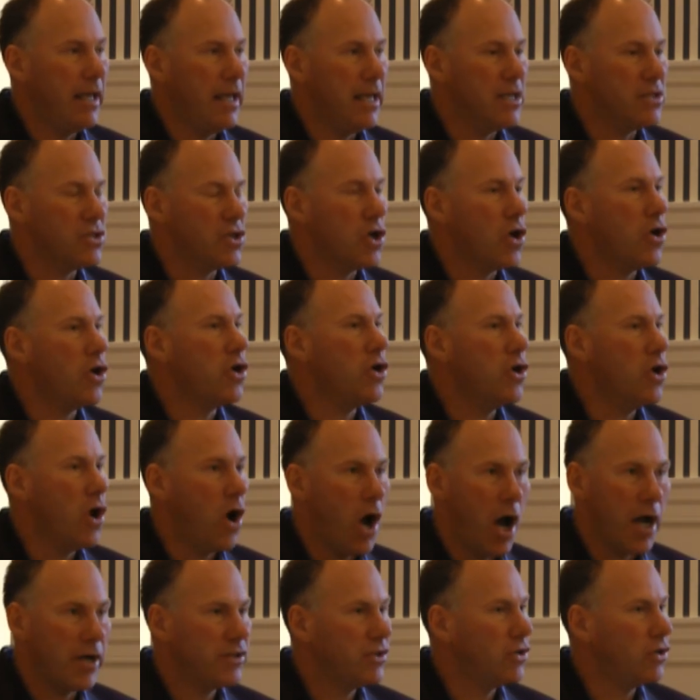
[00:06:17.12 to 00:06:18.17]
is
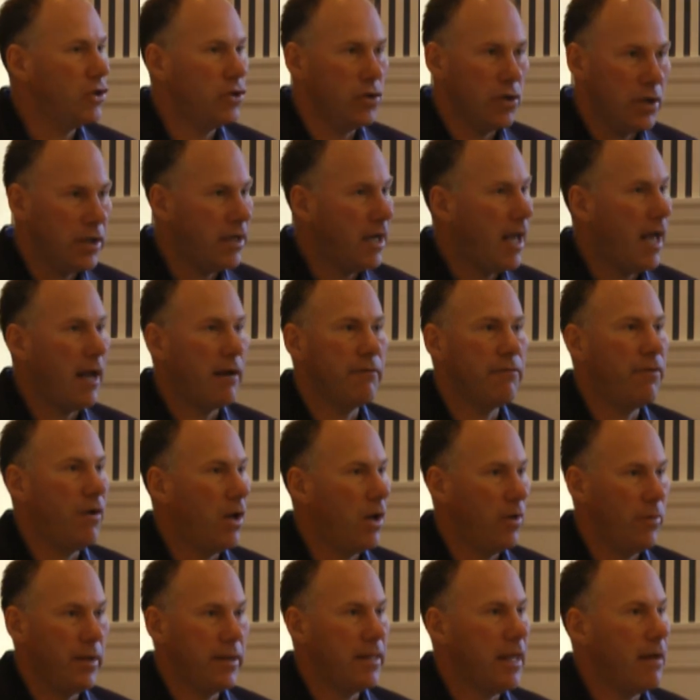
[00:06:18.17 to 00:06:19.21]
not good at
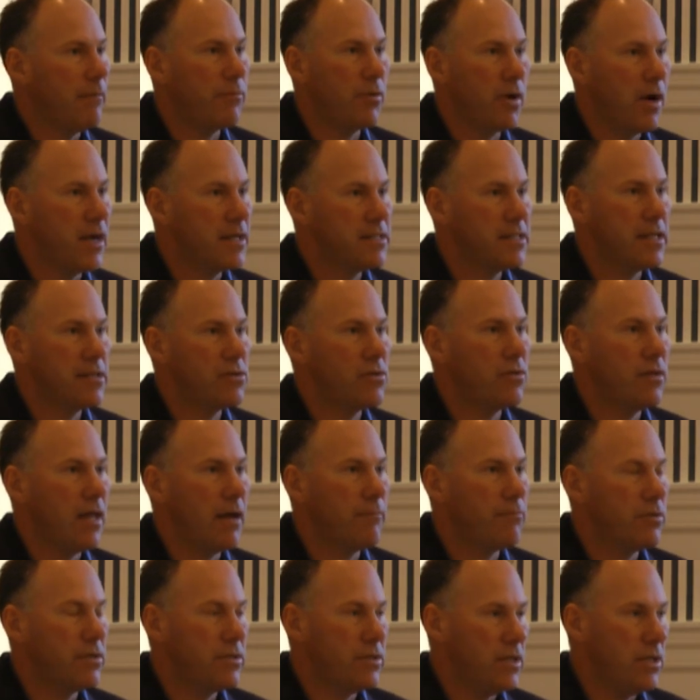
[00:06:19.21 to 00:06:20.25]
following that process or
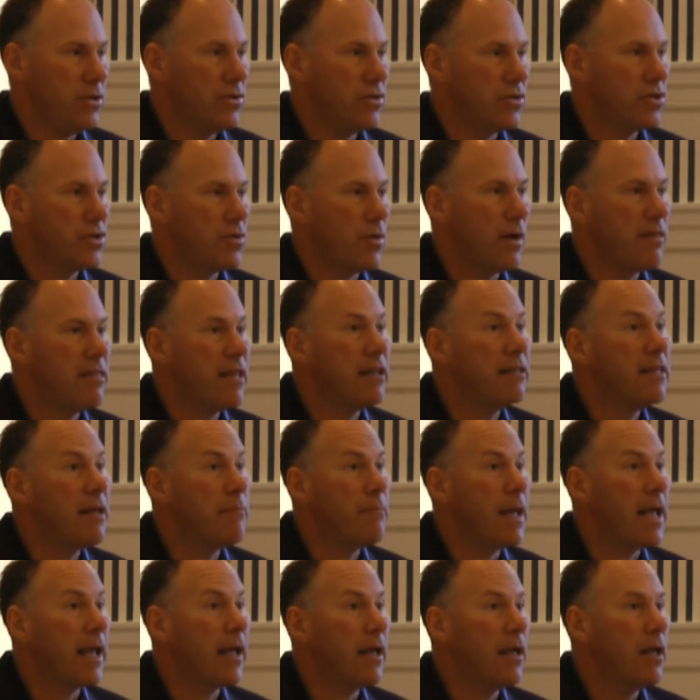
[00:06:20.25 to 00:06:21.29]
that procedure. So I think they
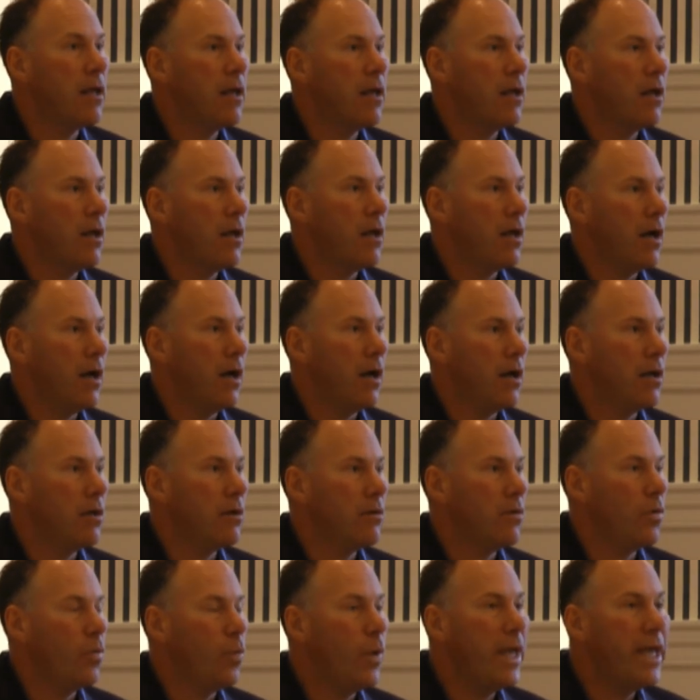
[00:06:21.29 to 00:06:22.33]
make
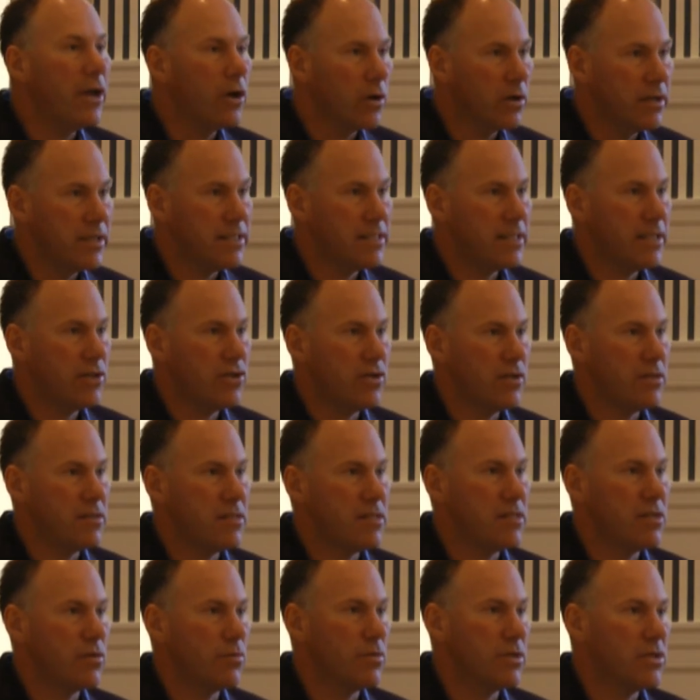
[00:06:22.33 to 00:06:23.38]
weaker
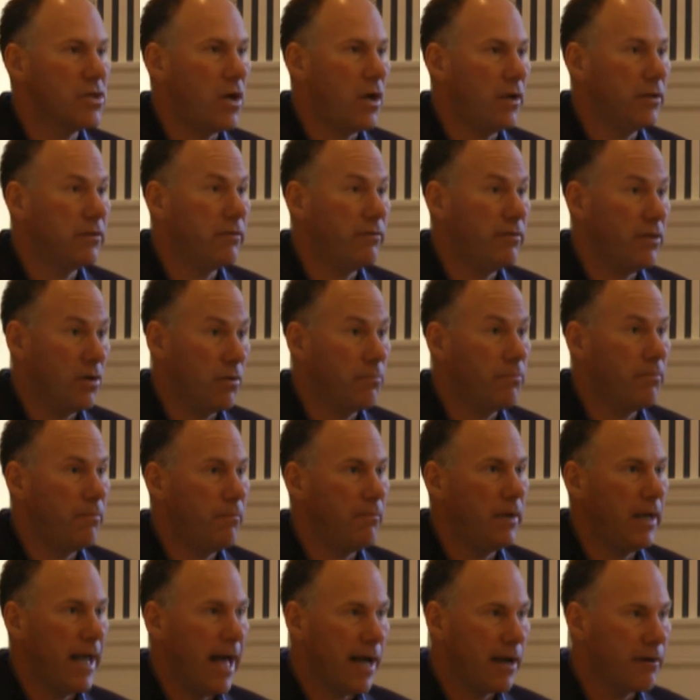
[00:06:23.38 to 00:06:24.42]
decisions as a result of their
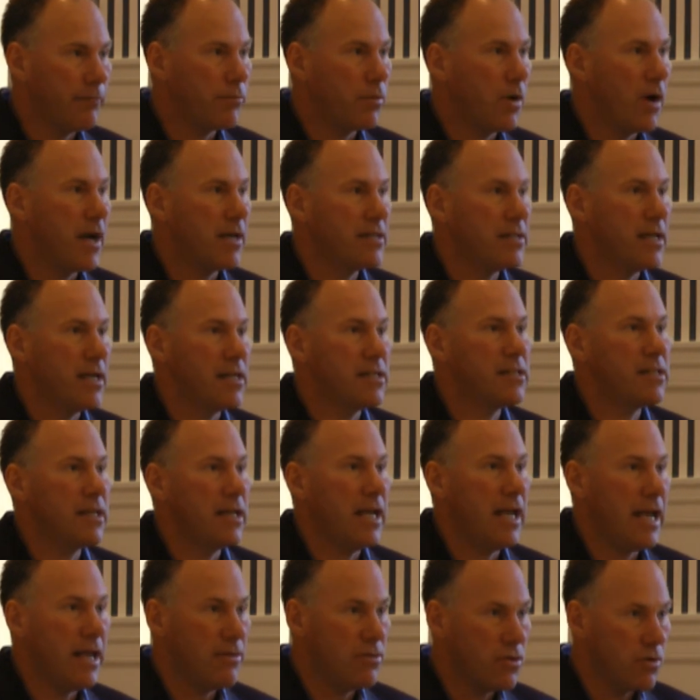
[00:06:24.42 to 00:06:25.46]
lack of process
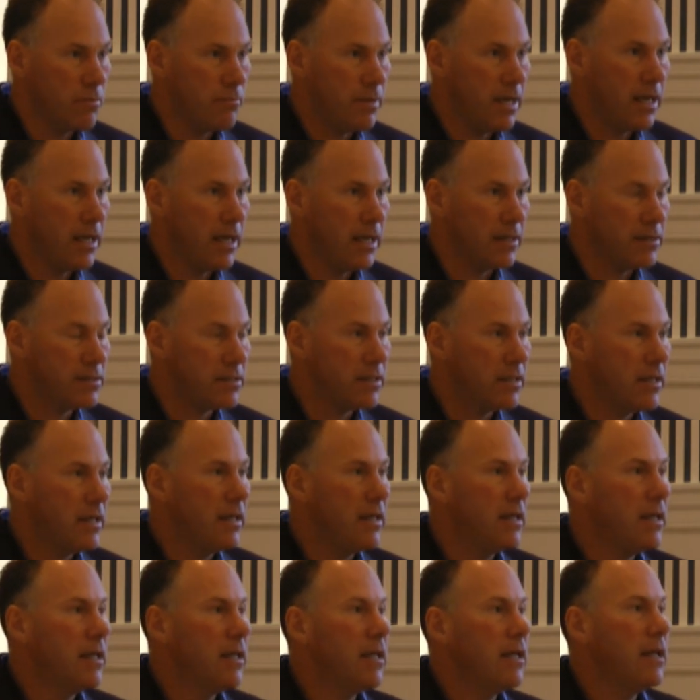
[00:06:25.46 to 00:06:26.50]
in their meetings.
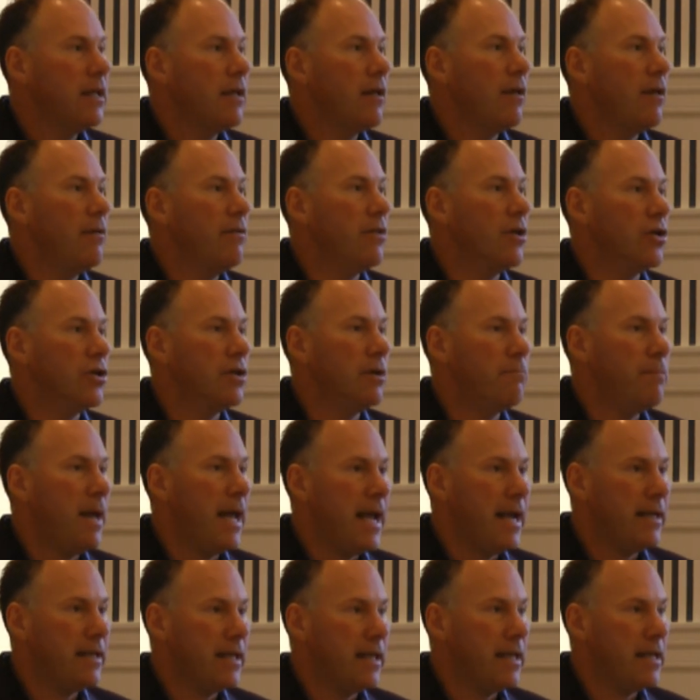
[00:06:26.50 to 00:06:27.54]
Their
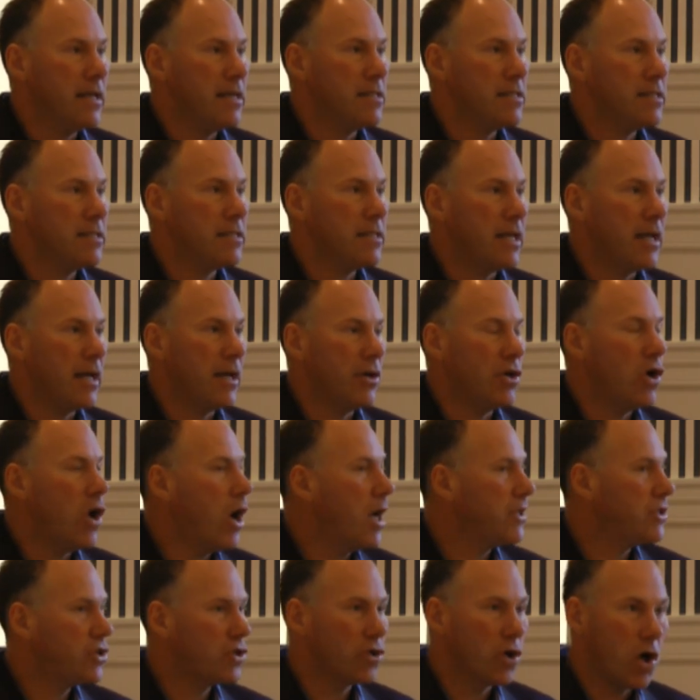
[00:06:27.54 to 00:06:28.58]
debate is
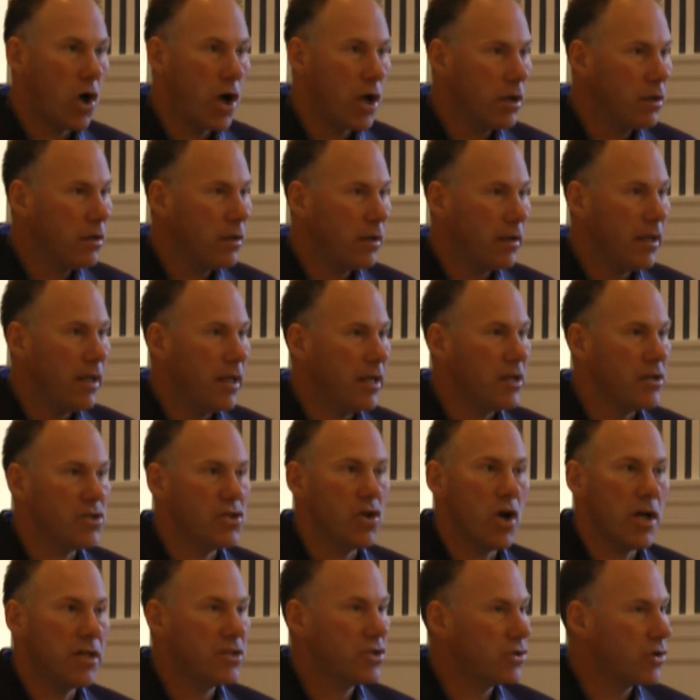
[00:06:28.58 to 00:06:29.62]
not strong, it
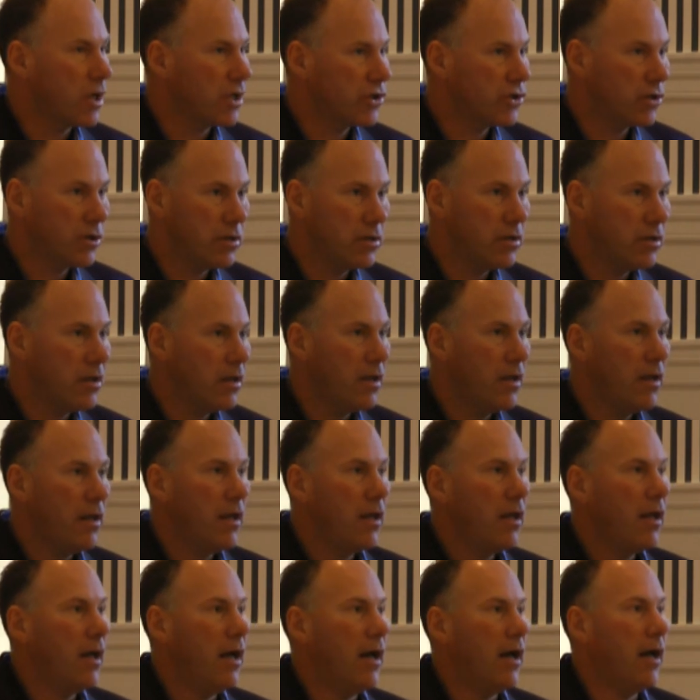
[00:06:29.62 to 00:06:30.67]
is not structured,
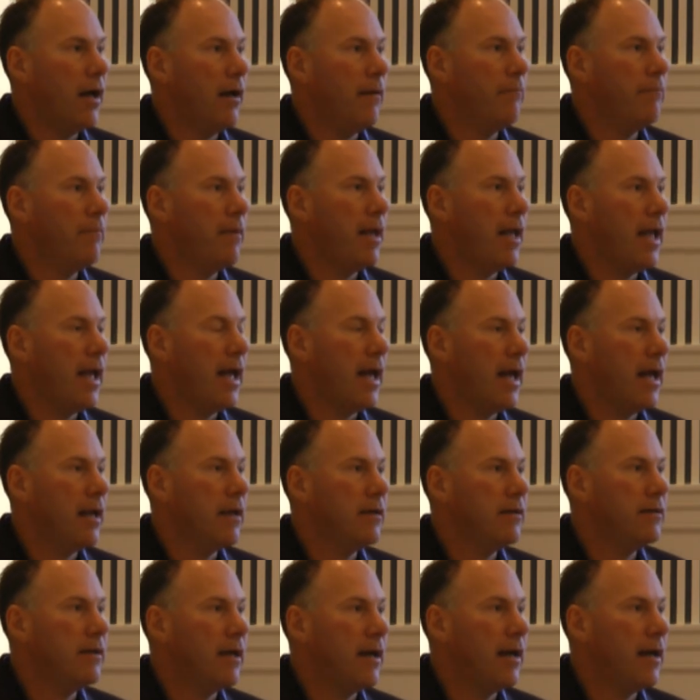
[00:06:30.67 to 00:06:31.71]

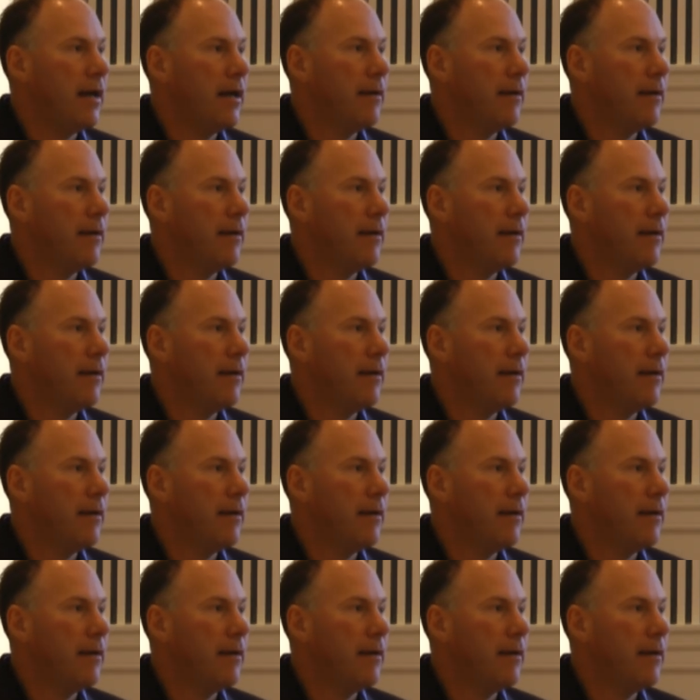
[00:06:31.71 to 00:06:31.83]
and